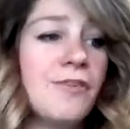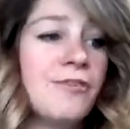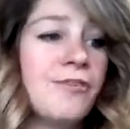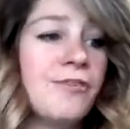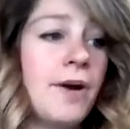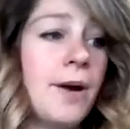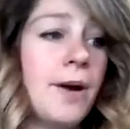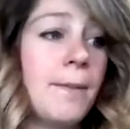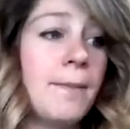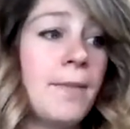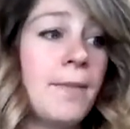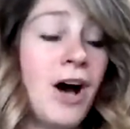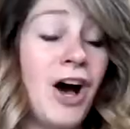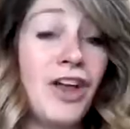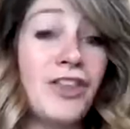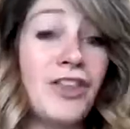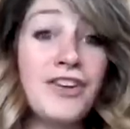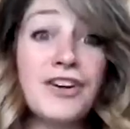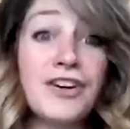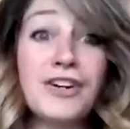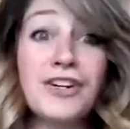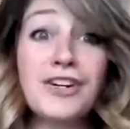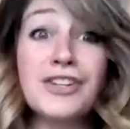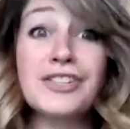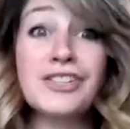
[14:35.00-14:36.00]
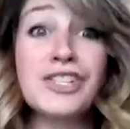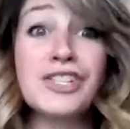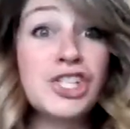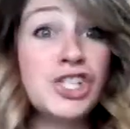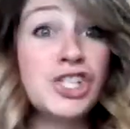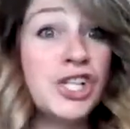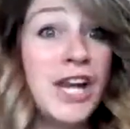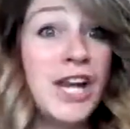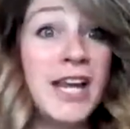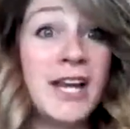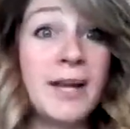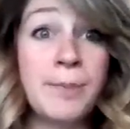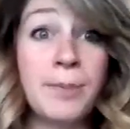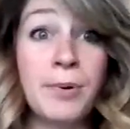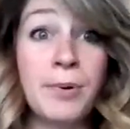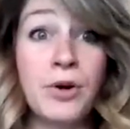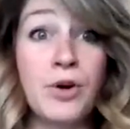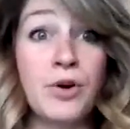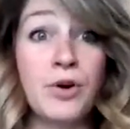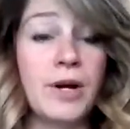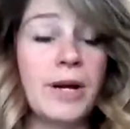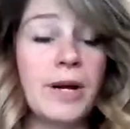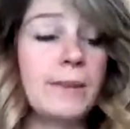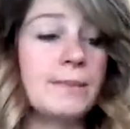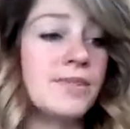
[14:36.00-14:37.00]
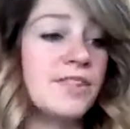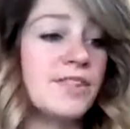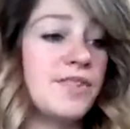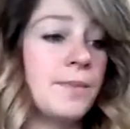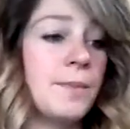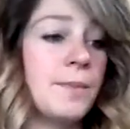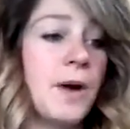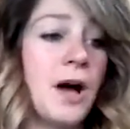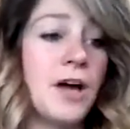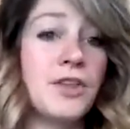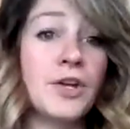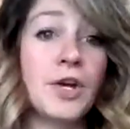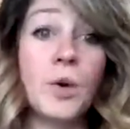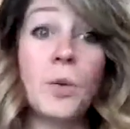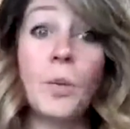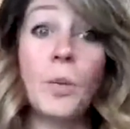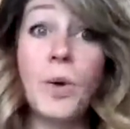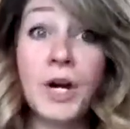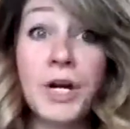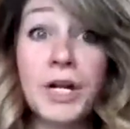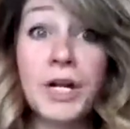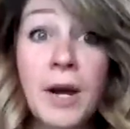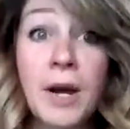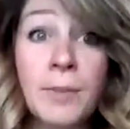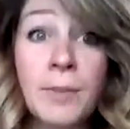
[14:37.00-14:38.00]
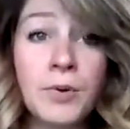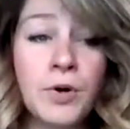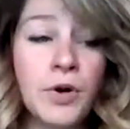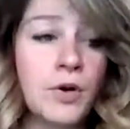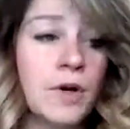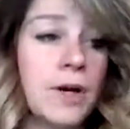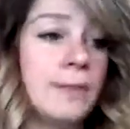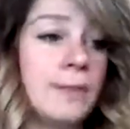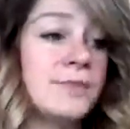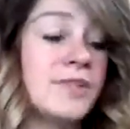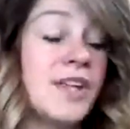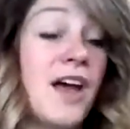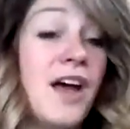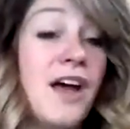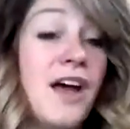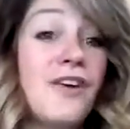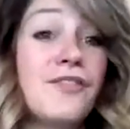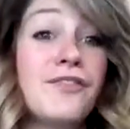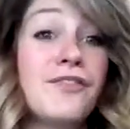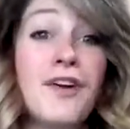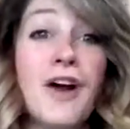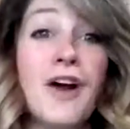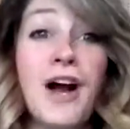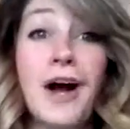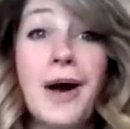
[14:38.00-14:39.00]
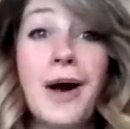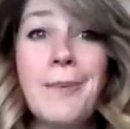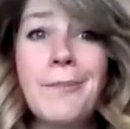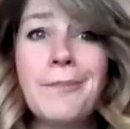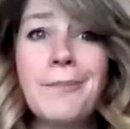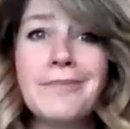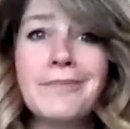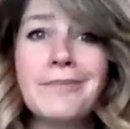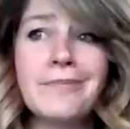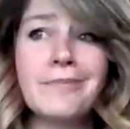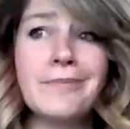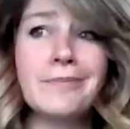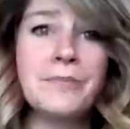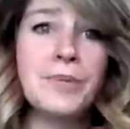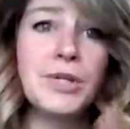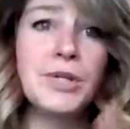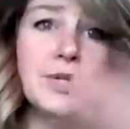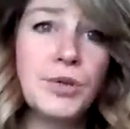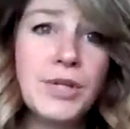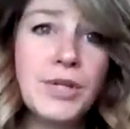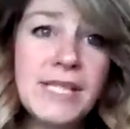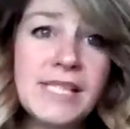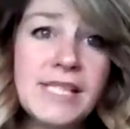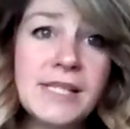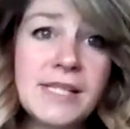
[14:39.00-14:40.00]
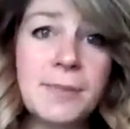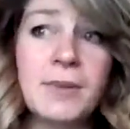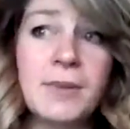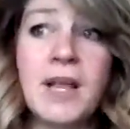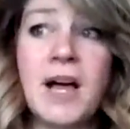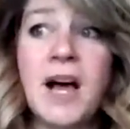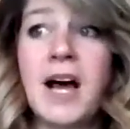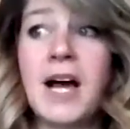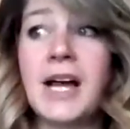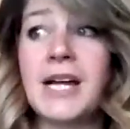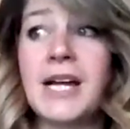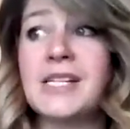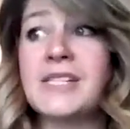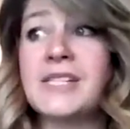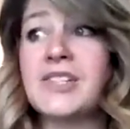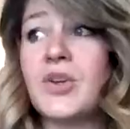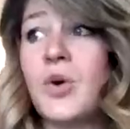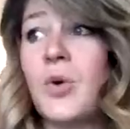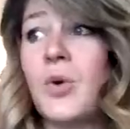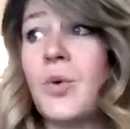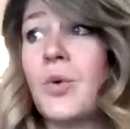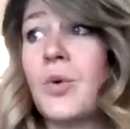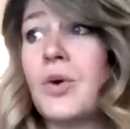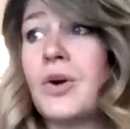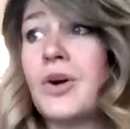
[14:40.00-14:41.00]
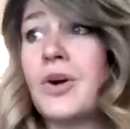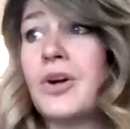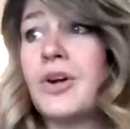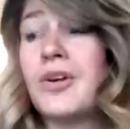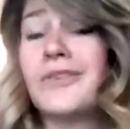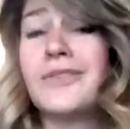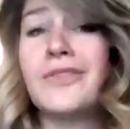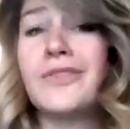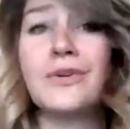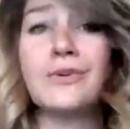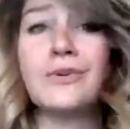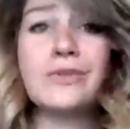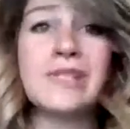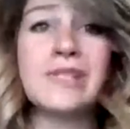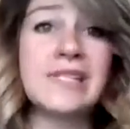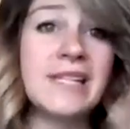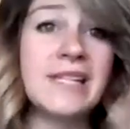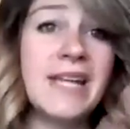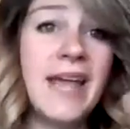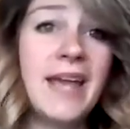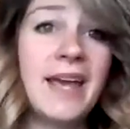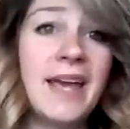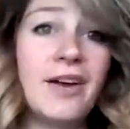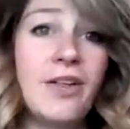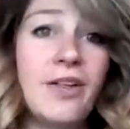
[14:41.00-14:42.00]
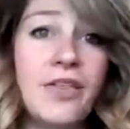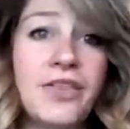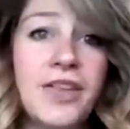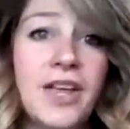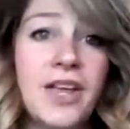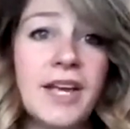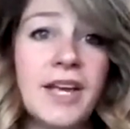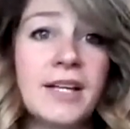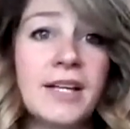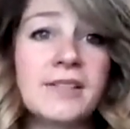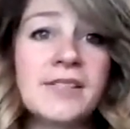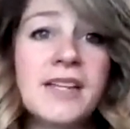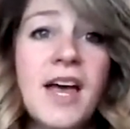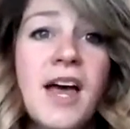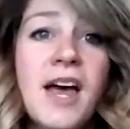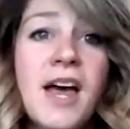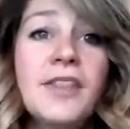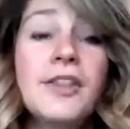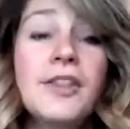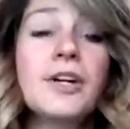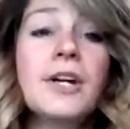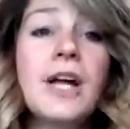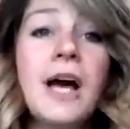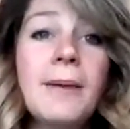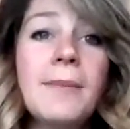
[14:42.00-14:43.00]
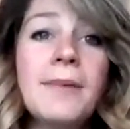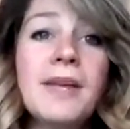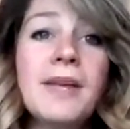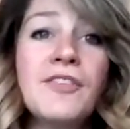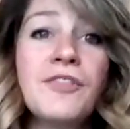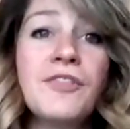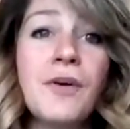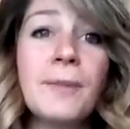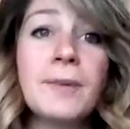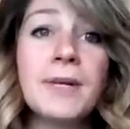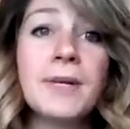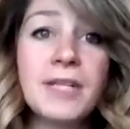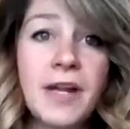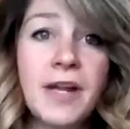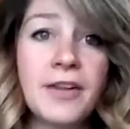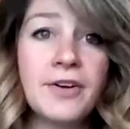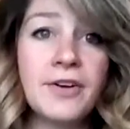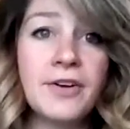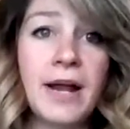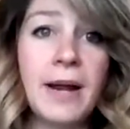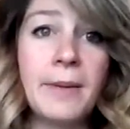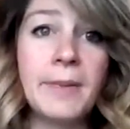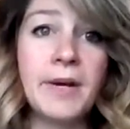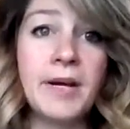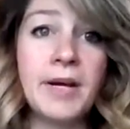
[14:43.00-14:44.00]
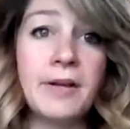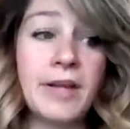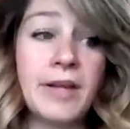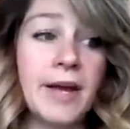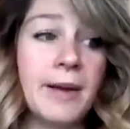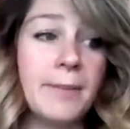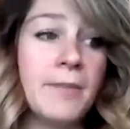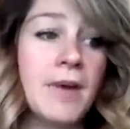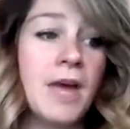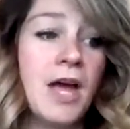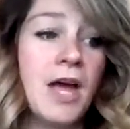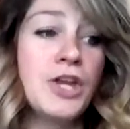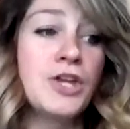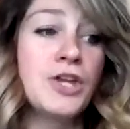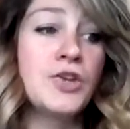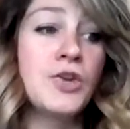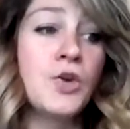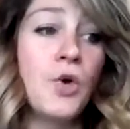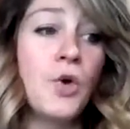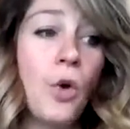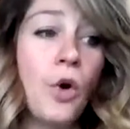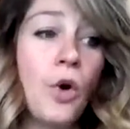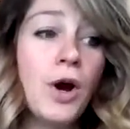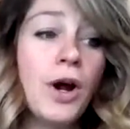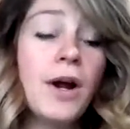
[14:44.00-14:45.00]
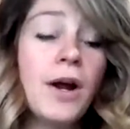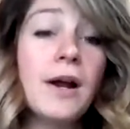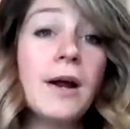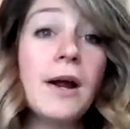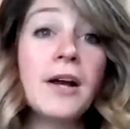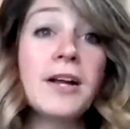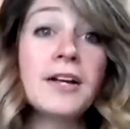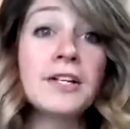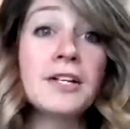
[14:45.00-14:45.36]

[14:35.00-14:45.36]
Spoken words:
from other shake programs, from other workout programs, from beauty supplies or those nail things. They're coming from another MLM. Your